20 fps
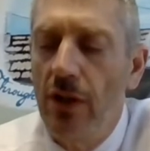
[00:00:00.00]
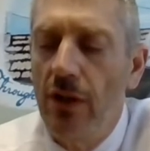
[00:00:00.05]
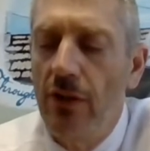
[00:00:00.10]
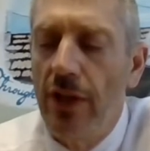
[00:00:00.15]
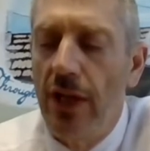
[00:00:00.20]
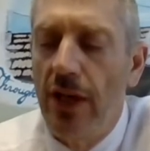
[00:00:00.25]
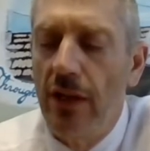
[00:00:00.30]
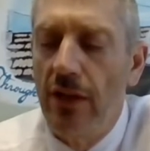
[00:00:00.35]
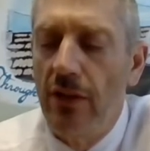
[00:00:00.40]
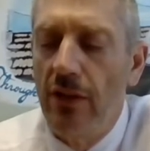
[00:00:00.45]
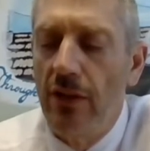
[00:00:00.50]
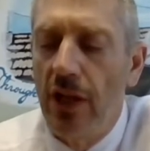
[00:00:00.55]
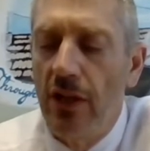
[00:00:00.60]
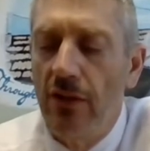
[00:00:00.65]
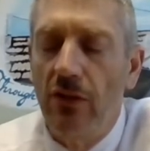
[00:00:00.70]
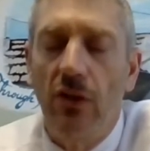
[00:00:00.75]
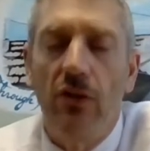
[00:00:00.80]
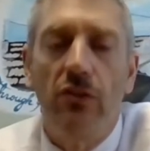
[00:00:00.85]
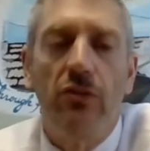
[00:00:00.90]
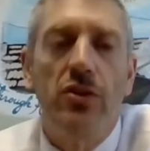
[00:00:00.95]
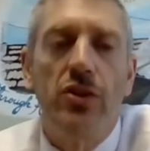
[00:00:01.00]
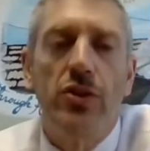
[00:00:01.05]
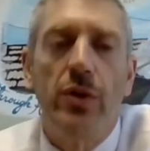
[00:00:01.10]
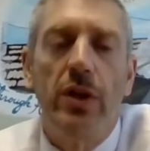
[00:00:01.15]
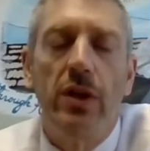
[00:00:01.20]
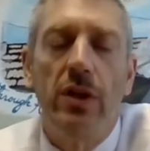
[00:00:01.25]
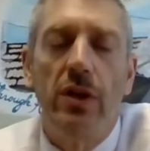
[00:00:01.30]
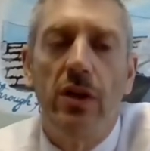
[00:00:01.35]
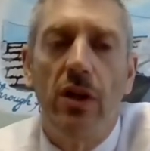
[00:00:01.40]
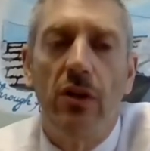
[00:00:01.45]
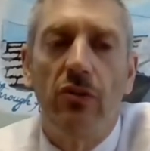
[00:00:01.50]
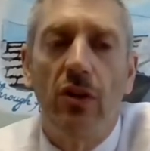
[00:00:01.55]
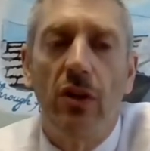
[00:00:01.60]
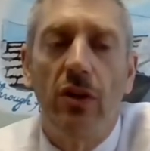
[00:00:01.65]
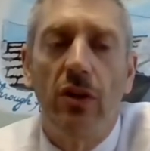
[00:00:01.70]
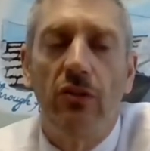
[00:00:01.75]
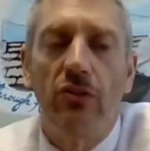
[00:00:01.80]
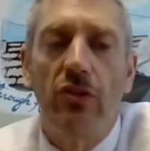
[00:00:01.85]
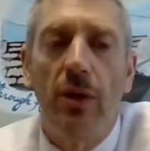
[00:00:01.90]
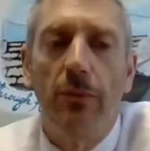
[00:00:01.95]
that doesn't treat it as
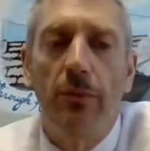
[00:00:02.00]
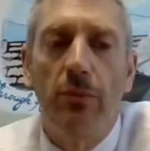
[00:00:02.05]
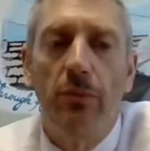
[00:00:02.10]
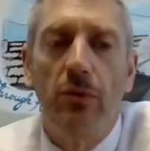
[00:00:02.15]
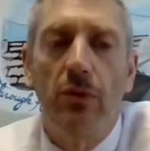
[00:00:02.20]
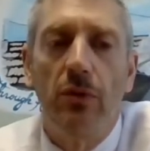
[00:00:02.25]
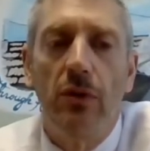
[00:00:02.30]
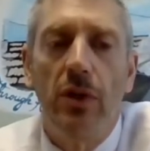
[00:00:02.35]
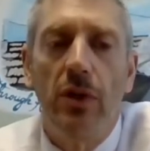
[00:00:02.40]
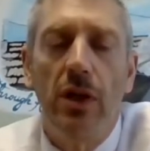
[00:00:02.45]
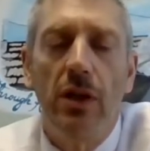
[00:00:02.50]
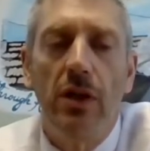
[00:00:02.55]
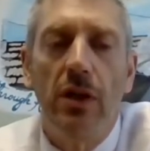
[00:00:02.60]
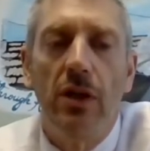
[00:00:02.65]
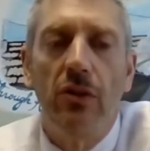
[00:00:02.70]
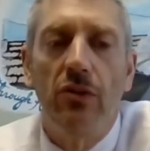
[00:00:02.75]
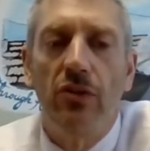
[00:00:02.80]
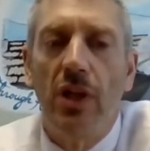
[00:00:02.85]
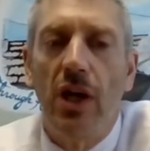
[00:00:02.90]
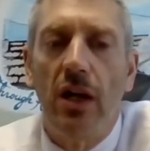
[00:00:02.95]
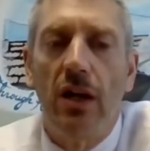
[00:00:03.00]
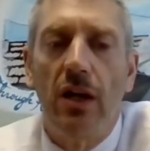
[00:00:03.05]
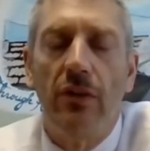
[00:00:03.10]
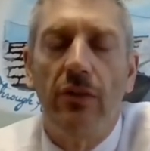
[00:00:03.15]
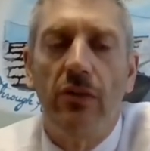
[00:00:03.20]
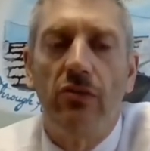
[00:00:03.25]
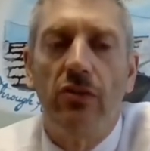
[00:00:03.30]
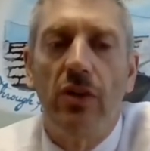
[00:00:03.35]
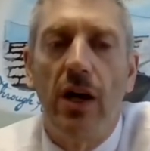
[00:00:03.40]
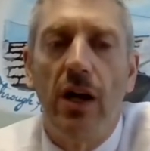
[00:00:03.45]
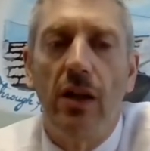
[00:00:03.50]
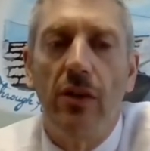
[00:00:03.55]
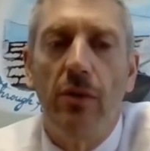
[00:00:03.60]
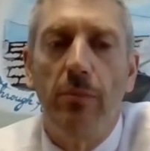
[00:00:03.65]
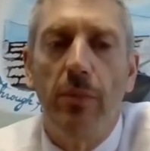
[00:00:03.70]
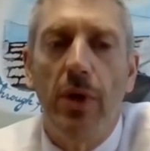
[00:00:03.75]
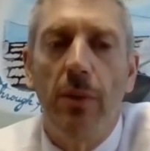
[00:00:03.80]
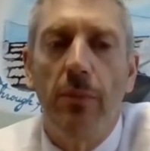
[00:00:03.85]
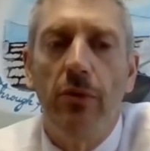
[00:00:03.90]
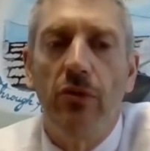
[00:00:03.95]
unacceptable is not on the side of the
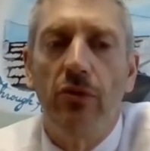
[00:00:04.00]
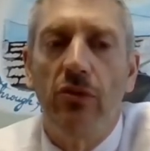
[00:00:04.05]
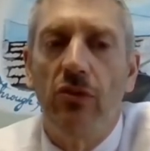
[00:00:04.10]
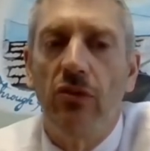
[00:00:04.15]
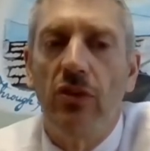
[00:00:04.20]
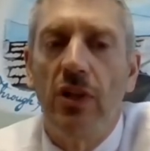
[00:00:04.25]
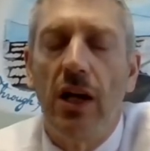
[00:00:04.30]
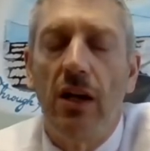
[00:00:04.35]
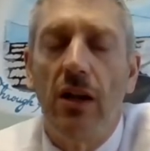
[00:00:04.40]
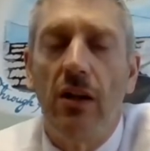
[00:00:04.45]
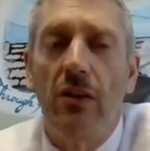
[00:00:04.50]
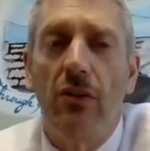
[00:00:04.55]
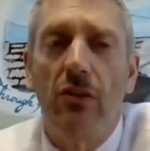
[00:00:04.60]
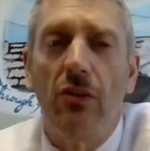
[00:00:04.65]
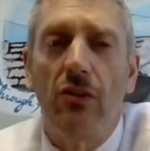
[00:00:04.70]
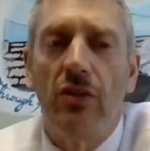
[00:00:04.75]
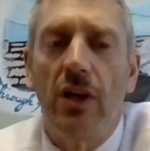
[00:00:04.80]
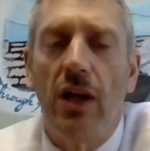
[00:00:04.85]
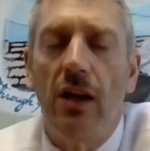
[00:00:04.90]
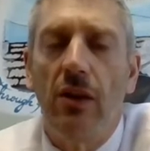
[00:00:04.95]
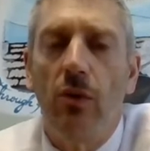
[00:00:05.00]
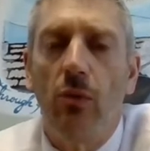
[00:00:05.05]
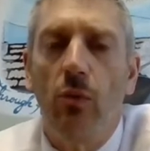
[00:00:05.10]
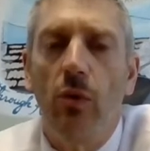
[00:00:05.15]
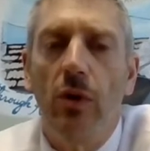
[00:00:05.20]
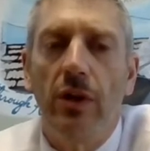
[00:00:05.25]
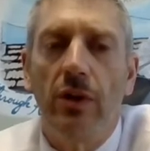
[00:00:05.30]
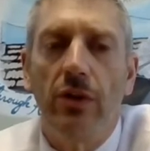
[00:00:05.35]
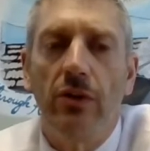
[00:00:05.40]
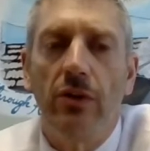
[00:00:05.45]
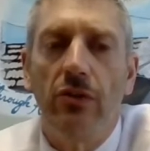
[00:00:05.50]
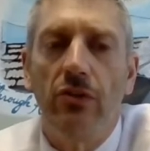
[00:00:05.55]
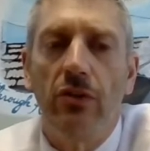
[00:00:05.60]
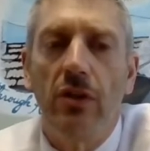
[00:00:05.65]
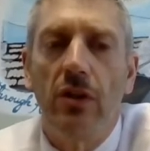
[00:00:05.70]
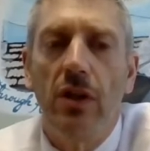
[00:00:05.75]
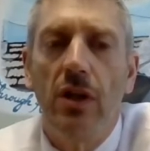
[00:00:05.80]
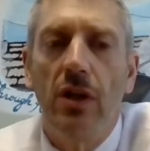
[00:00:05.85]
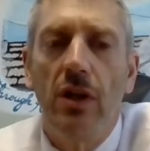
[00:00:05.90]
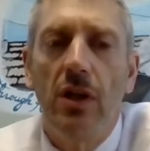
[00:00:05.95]
members, is not on the side of the workers,
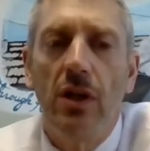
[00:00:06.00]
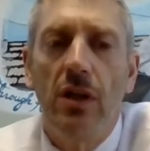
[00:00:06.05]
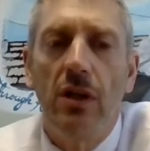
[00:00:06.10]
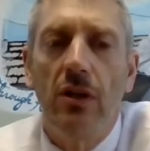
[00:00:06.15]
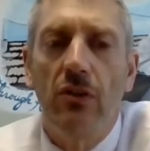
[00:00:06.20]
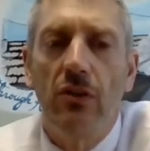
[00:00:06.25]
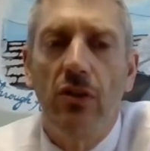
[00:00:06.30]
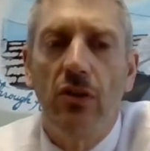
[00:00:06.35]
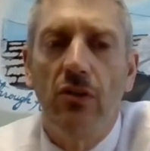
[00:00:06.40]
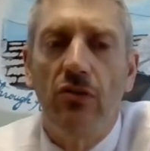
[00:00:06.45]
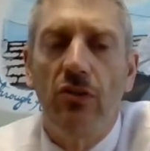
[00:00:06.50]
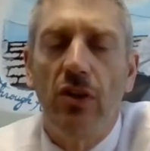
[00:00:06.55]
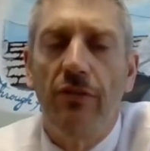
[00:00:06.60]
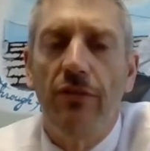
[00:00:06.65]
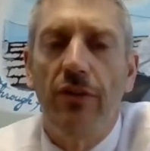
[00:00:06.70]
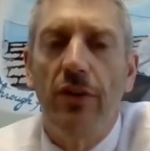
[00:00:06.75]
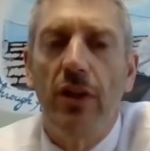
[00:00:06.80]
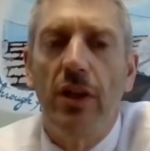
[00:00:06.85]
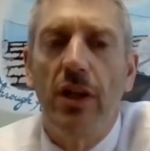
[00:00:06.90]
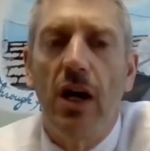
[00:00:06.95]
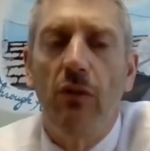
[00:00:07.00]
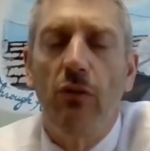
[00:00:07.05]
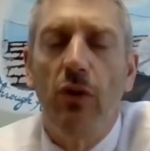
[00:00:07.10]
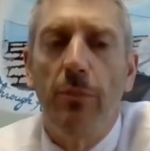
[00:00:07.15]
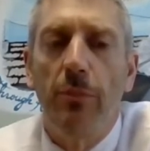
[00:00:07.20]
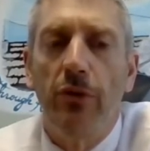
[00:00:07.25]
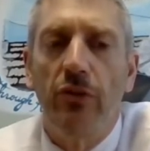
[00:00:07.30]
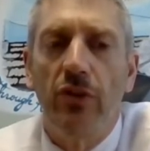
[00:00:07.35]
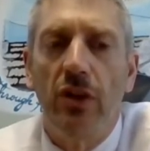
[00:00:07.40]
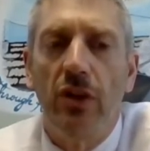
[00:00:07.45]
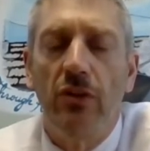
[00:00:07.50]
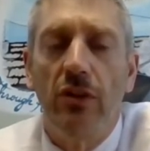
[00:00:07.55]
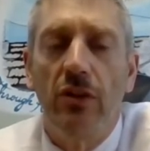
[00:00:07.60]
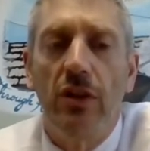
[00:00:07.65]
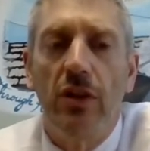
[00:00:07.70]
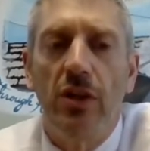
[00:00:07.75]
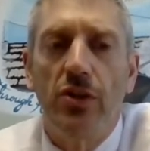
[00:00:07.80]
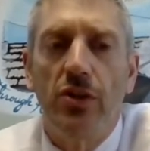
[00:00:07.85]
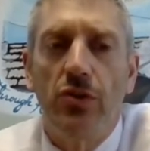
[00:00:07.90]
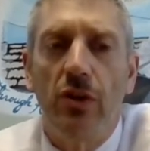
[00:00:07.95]
and is definitely not representing
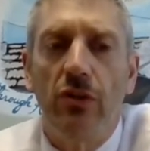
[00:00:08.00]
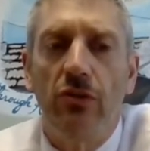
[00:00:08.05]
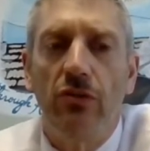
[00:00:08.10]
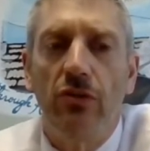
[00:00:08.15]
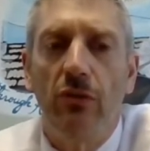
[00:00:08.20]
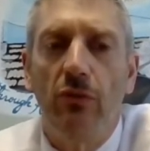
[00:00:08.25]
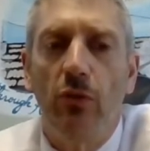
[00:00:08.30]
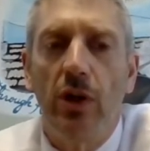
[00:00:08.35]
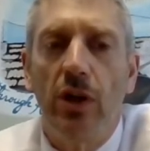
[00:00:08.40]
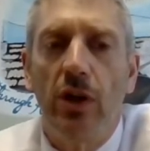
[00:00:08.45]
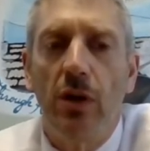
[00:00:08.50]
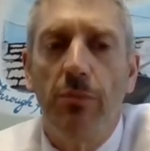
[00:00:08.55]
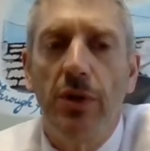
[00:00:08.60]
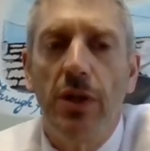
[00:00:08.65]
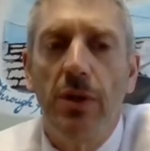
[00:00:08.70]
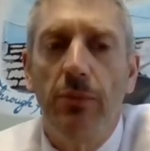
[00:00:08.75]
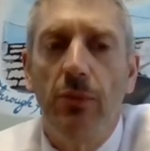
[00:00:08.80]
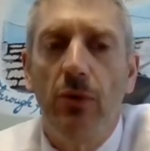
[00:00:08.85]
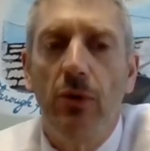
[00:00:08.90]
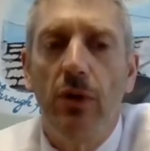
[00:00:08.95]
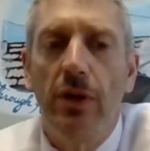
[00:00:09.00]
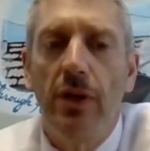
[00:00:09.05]
the interests of working people.